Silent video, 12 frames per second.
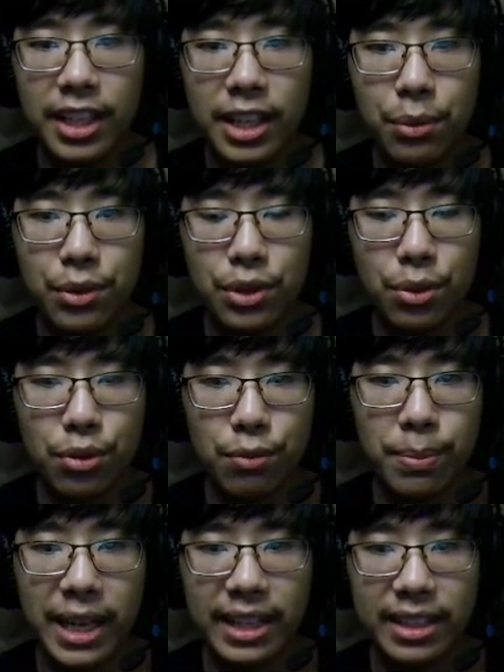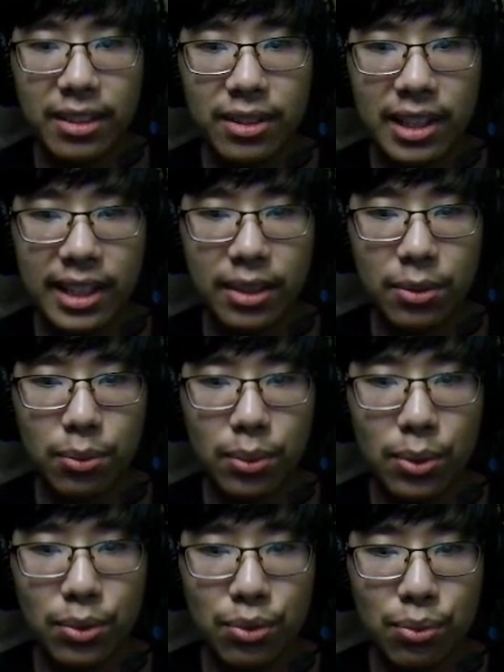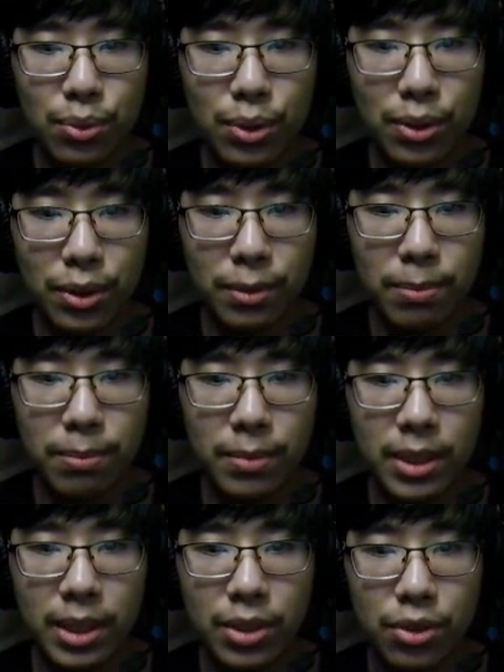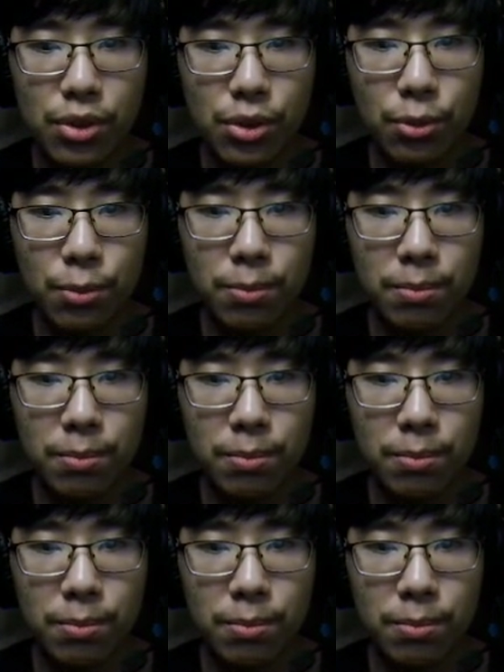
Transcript: It was used back in like World War II.